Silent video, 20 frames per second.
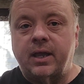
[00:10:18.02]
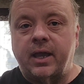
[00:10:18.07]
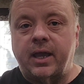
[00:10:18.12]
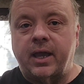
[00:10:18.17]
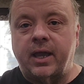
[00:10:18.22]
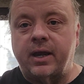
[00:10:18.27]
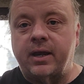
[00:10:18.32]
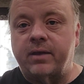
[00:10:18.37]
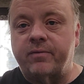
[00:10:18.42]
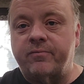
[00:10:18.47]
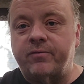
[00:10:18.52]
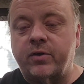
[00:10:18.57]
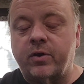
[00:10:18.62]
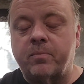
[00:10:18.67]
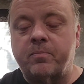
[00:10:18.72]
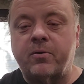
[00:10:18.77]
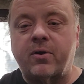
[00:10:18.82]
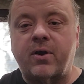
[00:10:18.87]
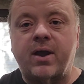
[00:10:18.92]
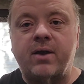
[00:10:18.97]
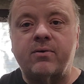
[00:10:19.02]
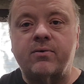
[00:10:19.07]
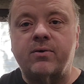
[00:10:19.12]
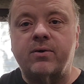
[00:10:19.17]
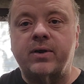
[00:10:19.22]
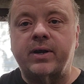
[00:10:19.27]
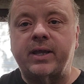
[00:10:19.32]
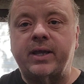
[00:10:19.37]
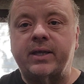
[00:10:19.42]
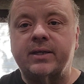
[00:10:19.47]
And if your
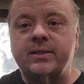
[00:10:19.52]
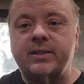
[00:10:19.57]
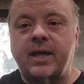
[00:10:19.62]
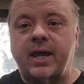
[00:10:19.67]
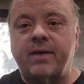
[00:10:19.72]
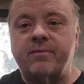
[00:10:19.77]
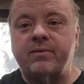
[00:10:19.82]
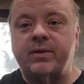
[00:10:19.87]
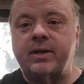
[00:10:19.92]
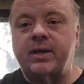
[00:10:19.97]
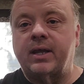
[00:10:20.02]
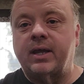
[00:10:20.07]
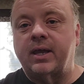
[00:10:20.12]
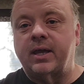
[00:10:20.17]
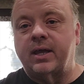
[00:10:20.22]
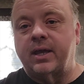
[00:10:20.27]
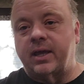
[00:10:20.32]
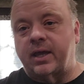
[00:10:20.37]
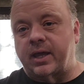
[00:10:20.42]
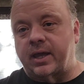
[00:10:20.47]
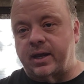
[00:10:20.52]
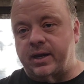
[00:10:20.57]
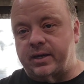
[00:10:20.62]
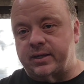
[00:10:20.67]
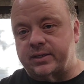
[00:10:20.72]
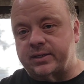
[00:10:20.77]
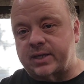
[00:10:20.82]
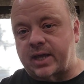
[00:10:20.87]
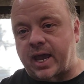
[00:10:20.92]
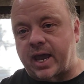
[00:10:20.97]
priority is having an
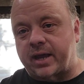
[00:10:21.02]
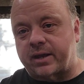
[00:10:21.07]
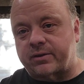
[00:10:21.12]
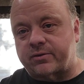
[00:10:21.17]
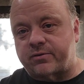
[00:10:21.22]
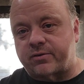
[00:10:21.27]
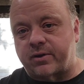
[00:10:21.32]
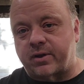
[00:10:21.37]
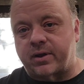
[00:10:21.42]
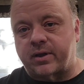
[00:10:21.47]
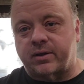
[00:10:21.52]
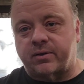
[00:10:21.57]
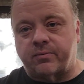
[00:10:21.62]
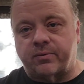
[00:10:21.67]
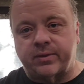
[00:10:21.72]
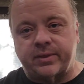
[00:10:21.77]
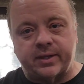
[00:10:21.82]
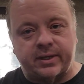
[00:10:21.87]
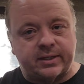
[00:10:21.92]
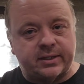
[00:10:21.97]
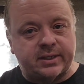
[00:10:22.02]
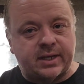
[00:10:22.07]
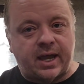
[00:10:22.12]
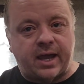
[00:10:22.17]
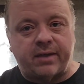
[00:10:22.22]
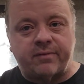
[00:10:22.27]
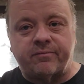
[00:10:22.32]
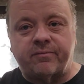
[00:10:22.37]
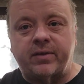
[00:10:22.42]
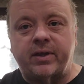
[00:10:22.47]
exact truck with
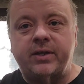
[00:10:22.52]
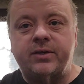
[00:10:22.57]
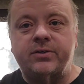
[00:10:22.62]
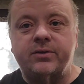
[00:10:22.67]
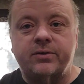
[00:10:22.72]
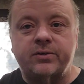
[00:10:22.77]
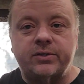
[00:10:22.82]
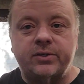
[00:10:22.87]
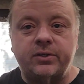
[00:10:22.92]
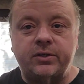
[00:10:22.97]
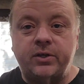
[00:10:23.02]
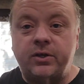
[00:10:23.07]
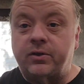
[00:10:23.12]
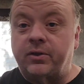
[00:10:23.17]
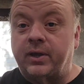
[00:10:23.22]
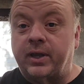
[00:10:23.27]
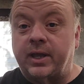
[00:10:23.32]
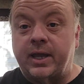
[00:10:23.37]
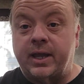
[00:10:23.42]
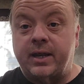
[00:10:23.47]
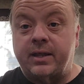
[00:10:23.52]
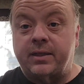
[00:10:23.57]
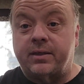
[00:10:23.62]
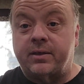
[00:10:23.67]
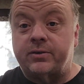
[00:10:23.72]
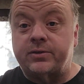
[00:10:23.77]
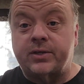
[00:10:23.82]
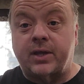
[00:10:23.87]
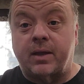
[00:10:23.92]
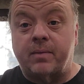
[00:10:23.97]
exact features, you can get it.
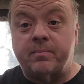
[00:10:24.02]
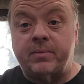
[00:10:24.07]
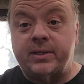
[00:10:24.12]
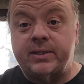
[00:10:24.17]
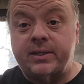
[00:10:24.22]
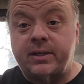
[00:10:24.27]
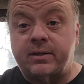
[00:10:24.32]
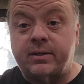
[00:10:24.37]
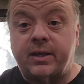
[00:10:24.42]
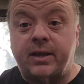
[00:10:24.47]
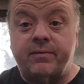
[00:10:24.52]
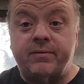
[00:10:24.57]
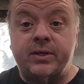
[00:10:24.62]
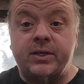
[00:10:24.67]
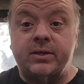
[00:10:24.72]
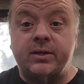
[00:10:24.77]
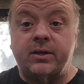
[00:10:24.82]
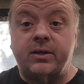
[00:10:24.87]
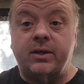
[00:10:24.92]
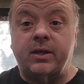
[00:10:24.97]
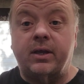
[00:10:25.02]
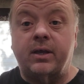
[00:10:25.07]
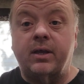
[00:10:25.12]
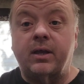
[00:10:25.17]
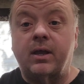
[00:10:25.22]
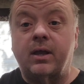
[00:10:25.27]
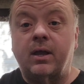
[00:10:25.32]
There's companies that'll give it to you,